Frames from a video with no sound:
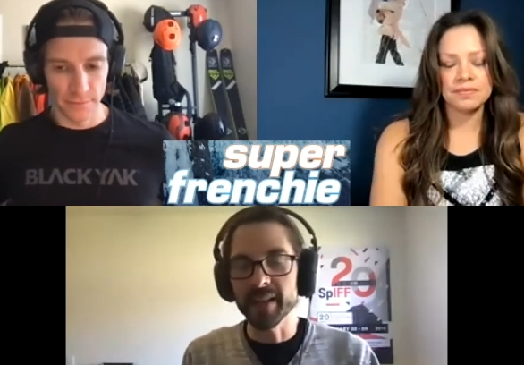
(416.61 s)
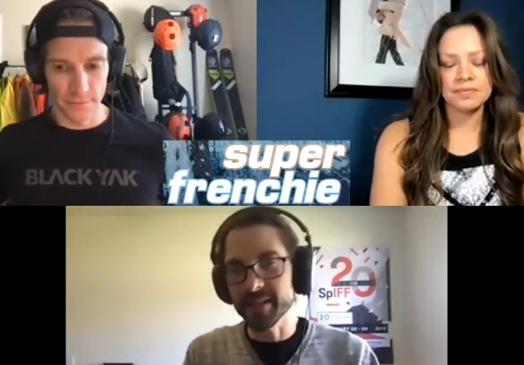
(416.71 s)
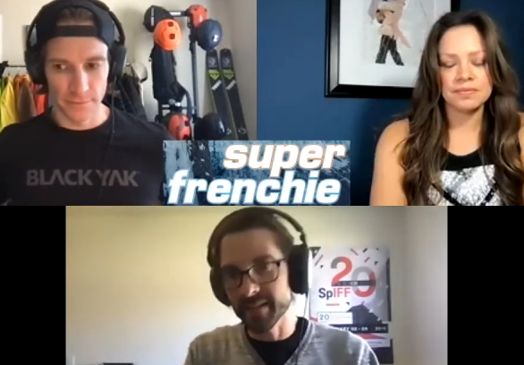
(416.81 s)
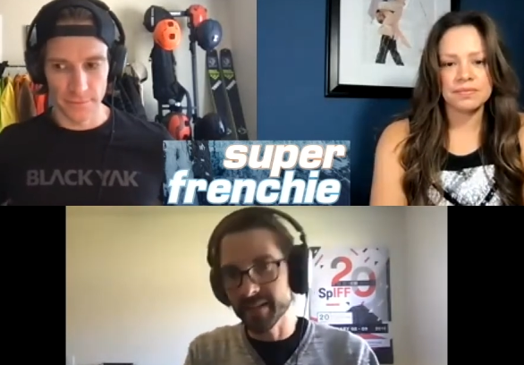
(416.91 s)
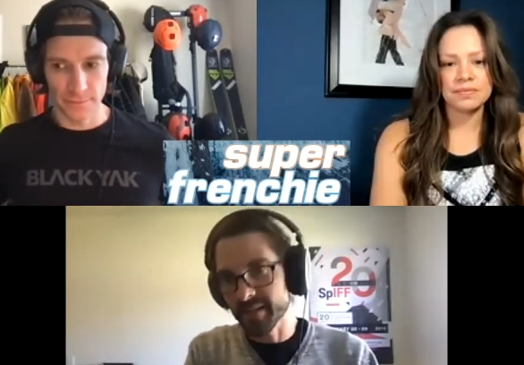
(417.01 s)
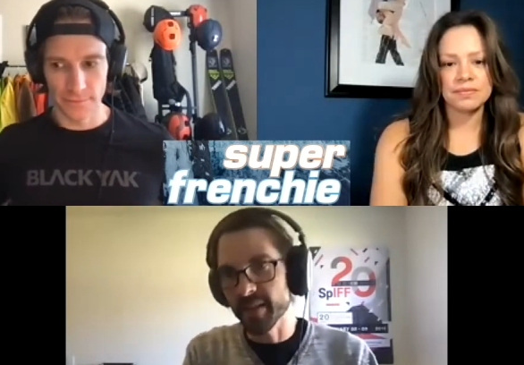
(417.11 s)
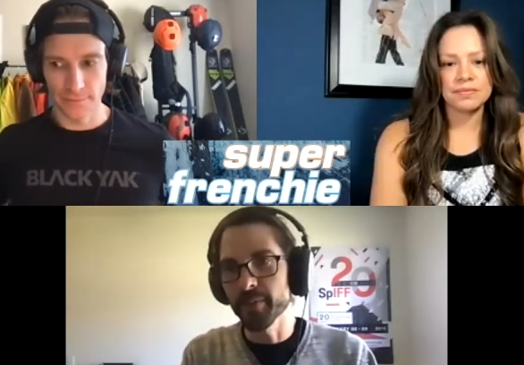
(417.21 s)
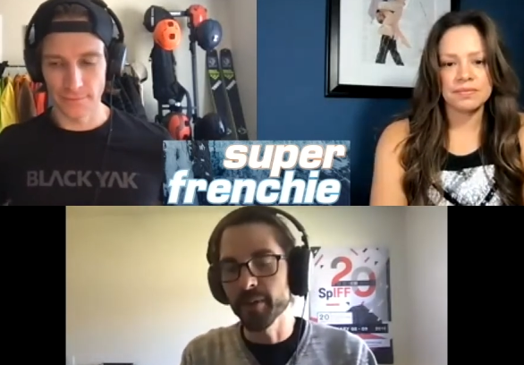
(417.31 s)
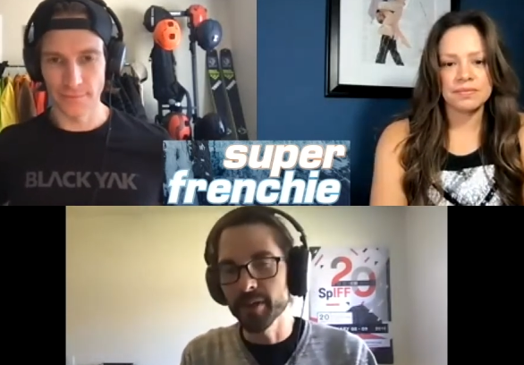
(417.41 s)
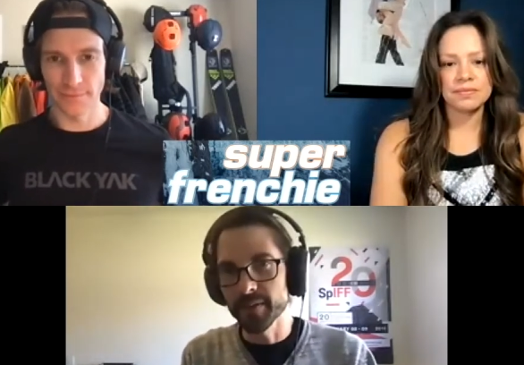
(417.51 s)
Speaker 1: saw the
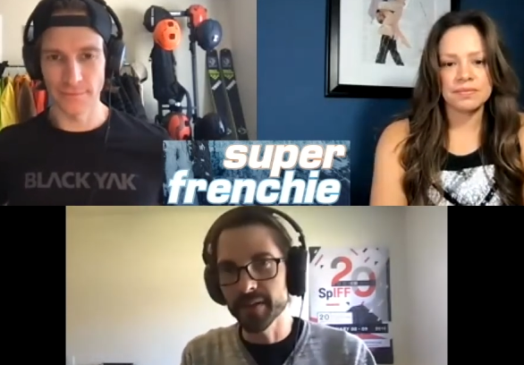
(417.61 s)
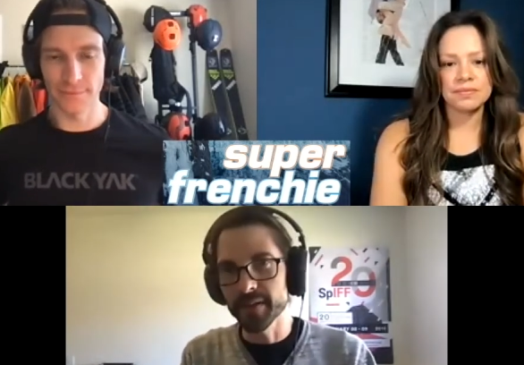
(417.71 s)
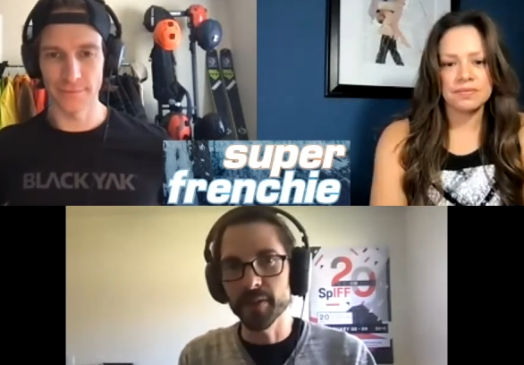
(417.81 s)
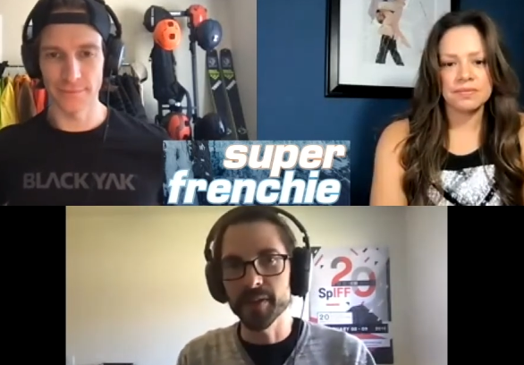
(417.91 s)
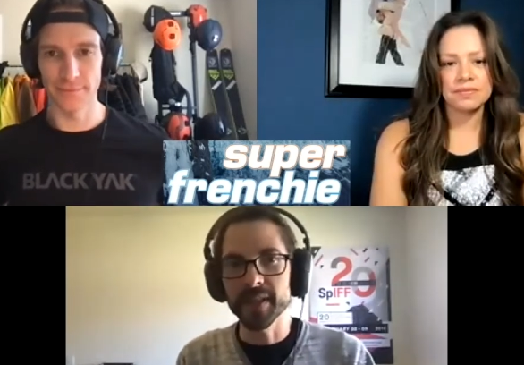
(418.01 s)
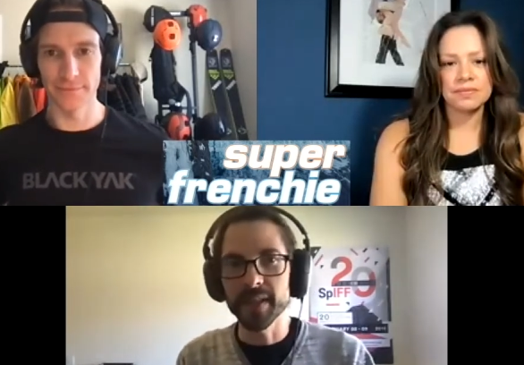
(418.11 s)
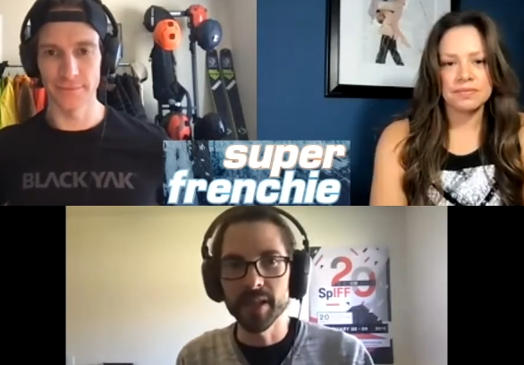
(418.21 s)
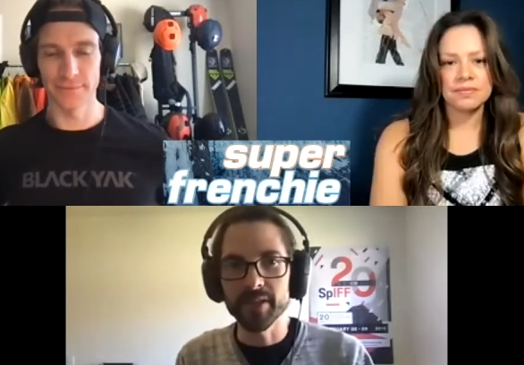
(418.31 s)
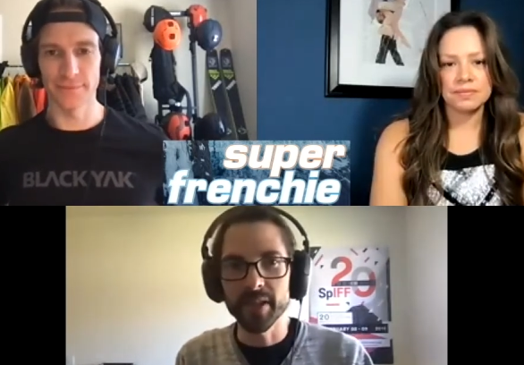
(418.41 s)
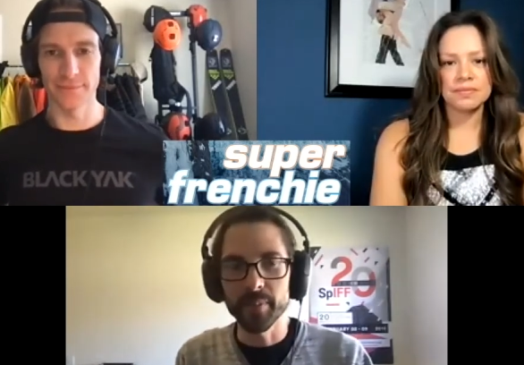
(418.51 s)
footage of his first ski base
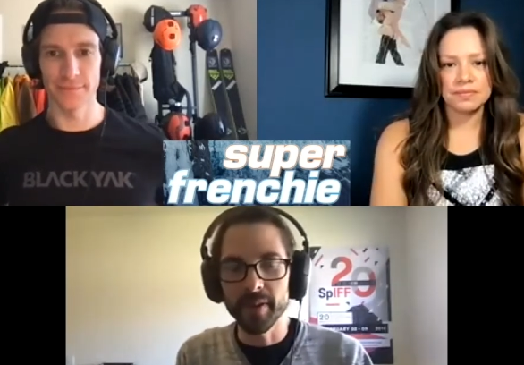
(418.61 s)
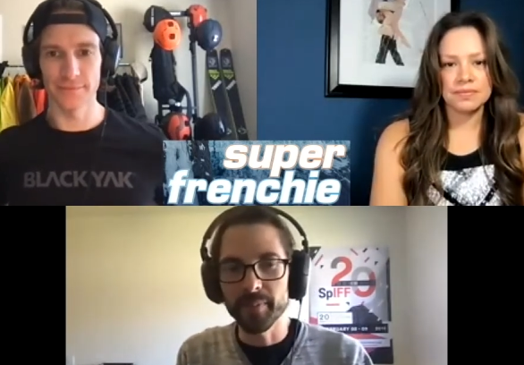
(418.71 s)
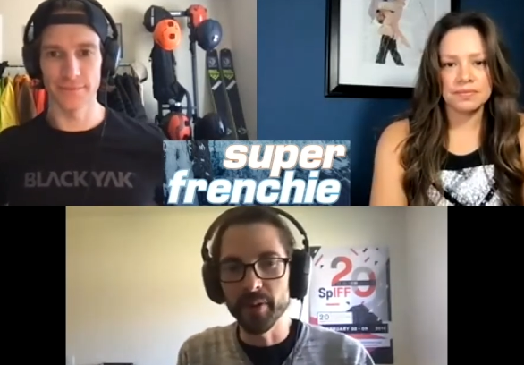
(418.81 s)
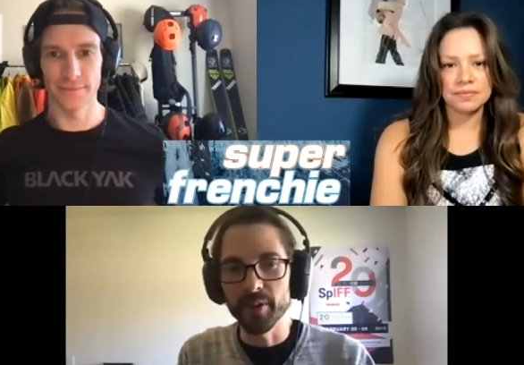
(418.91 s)
jump off Mount Hood,